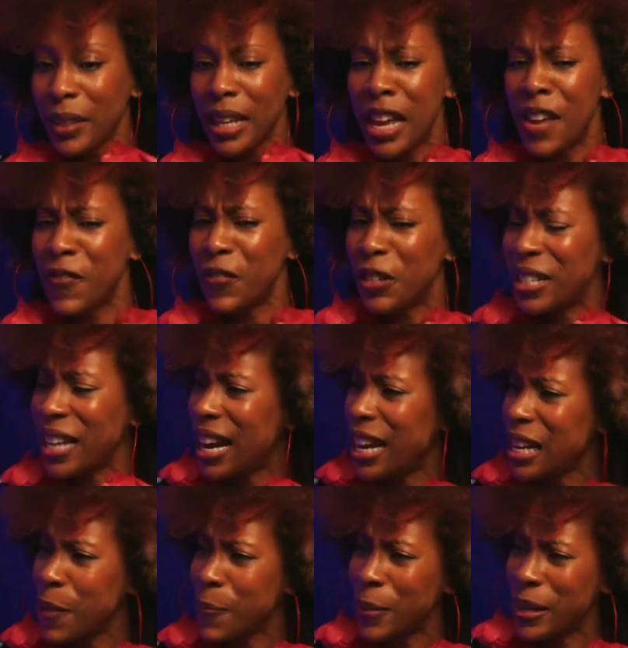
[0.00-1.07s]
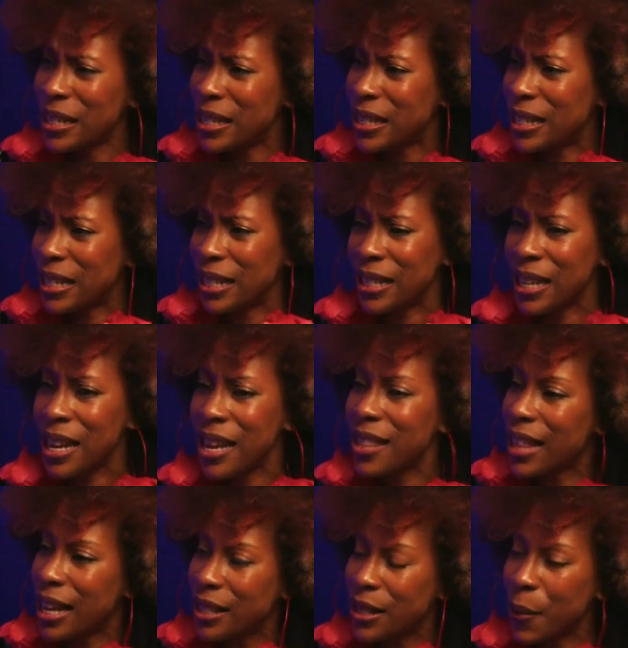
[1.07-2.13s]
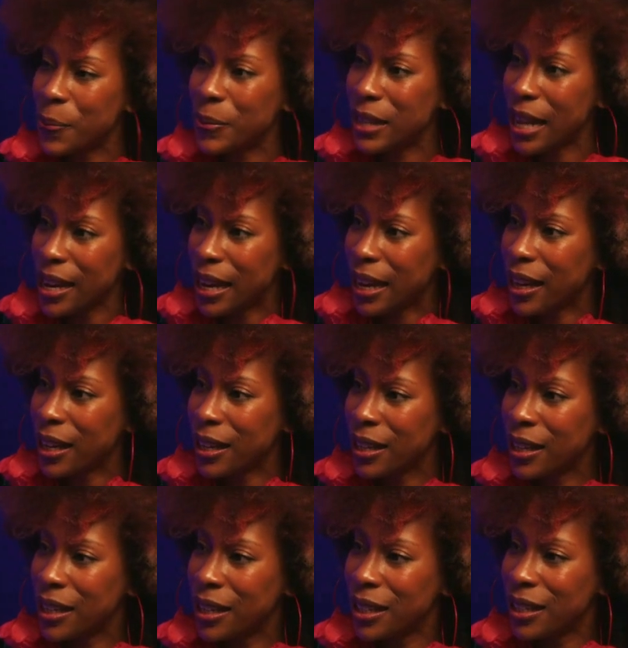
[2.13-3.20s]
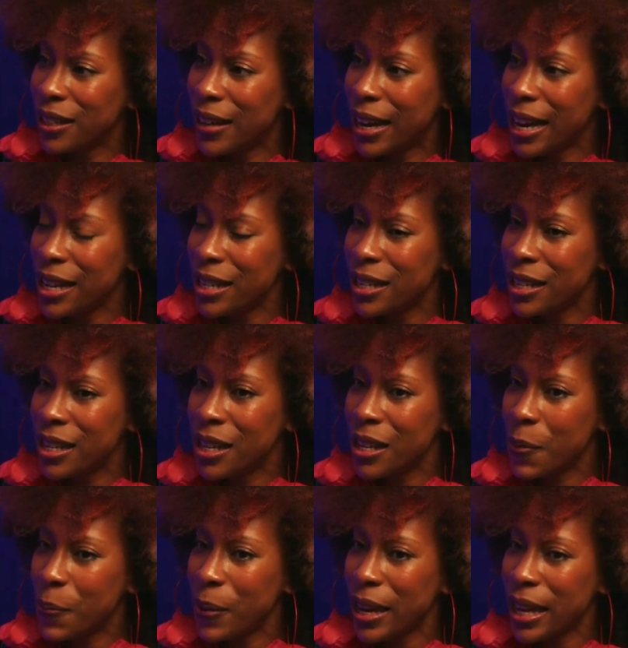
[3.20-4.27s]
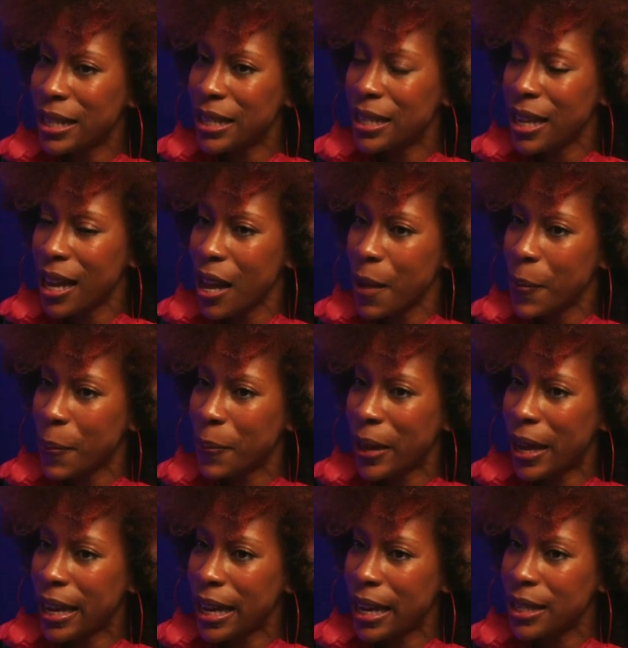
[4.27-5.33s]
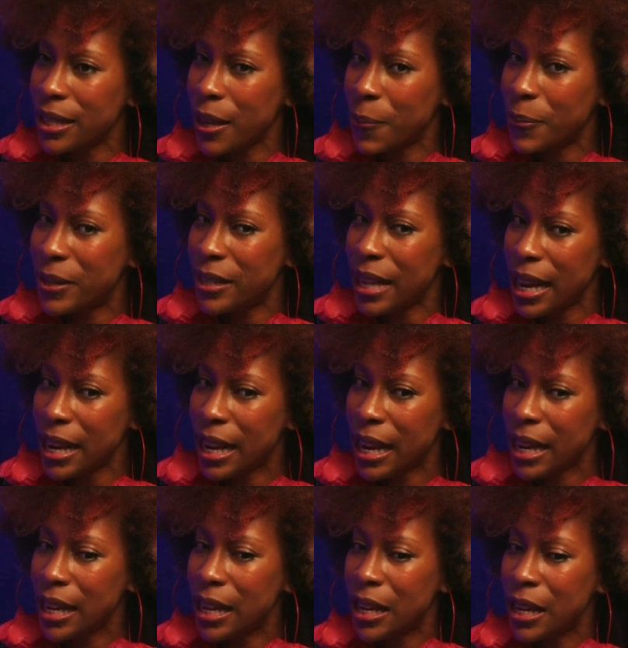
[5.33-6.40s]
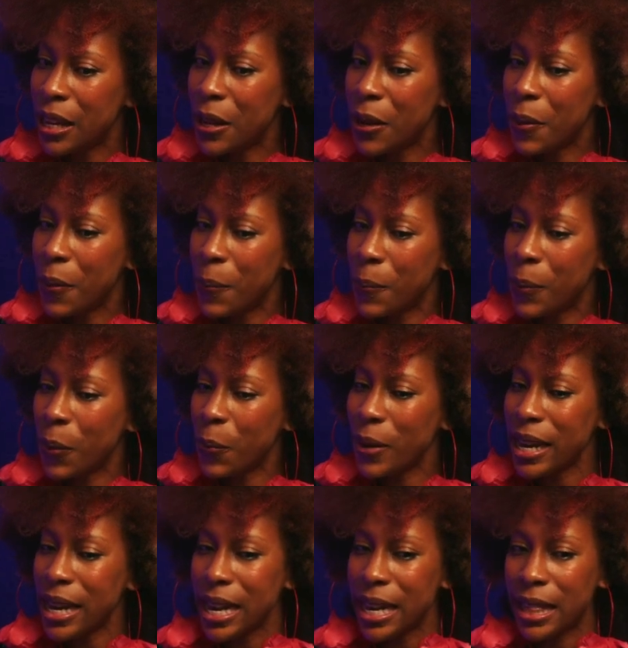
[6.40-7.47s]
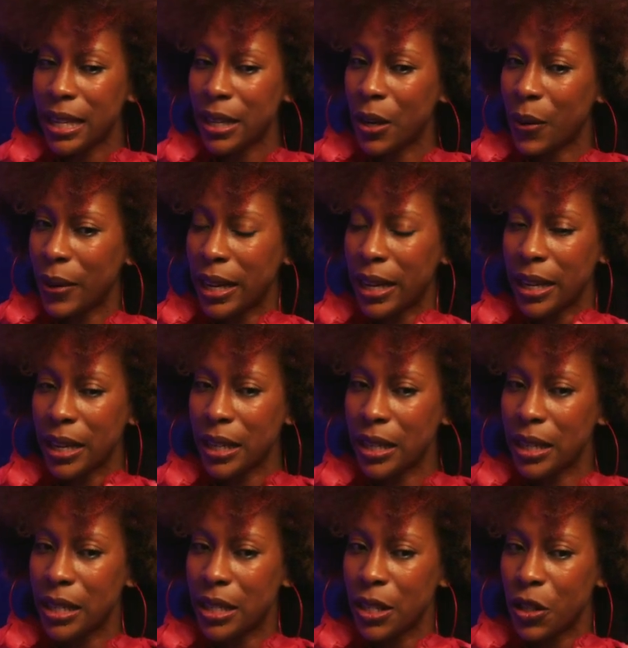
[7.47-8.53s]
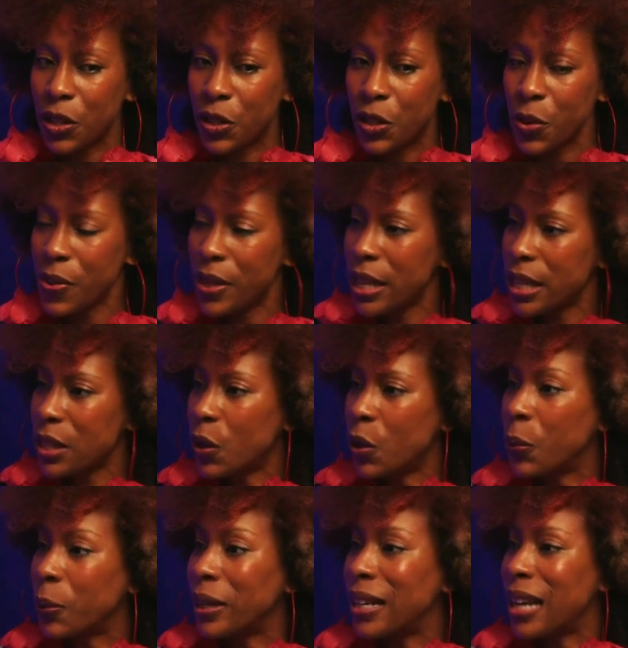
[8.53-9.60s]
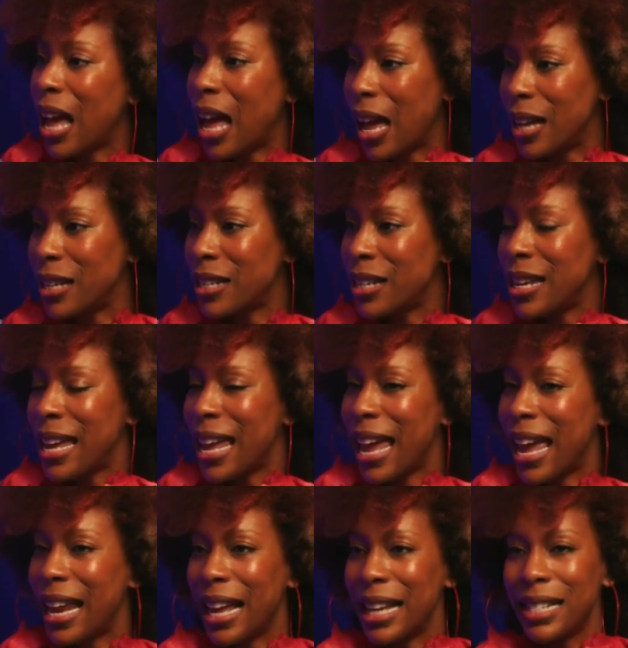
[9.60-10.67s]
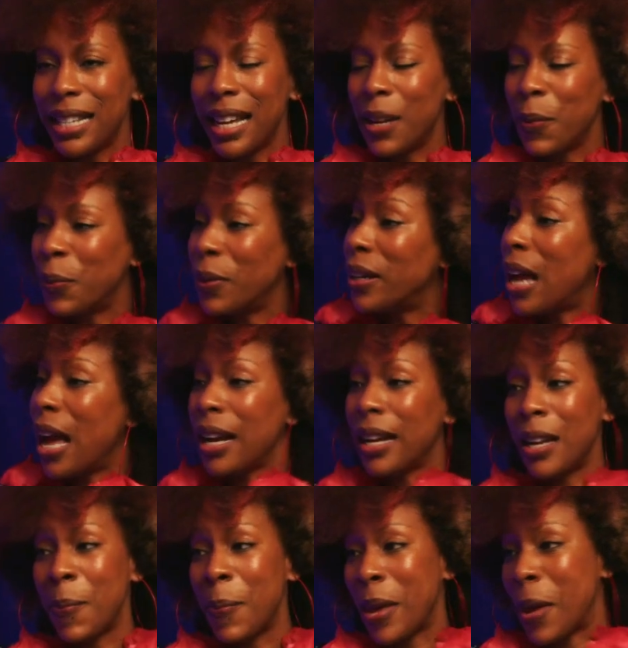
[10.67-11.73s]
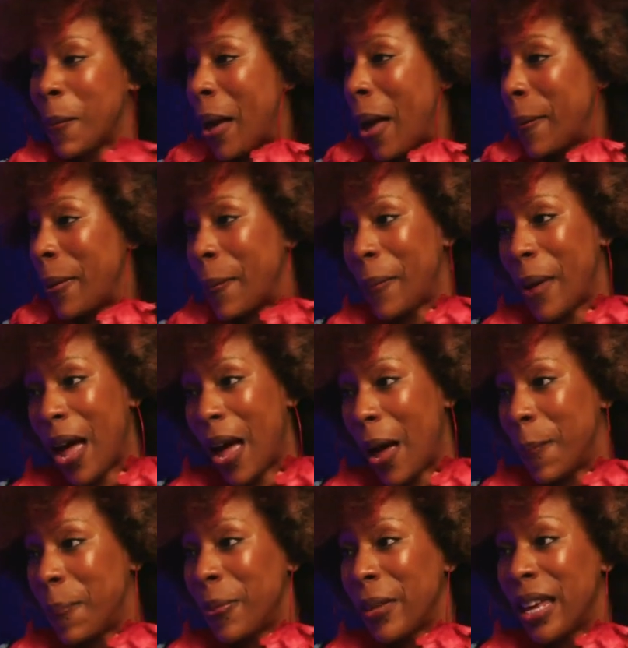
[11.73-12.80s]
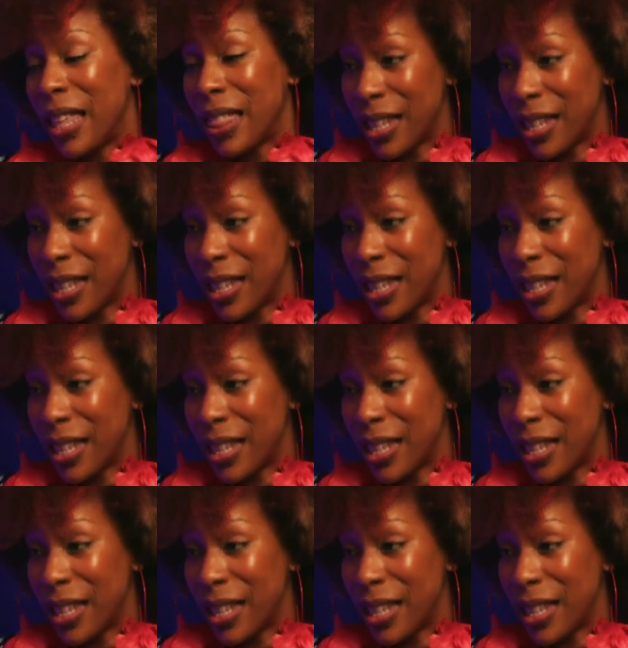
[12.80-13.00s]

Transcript: And for tiny businesses, that's upsetting, right? But at the time, I'm like, it's upsetting, but we either going to do this or we're not. And I said, and we're not going to be a mom and pop.